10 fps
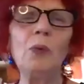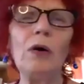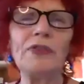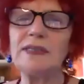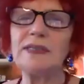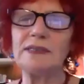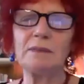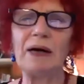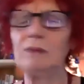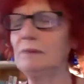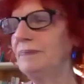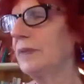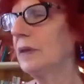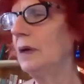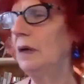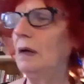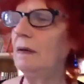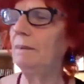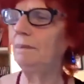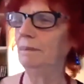this is about,
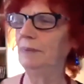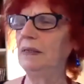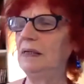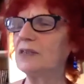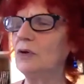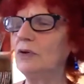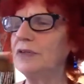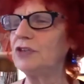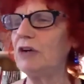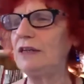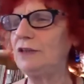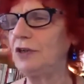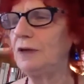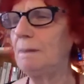but it's called The Stranger.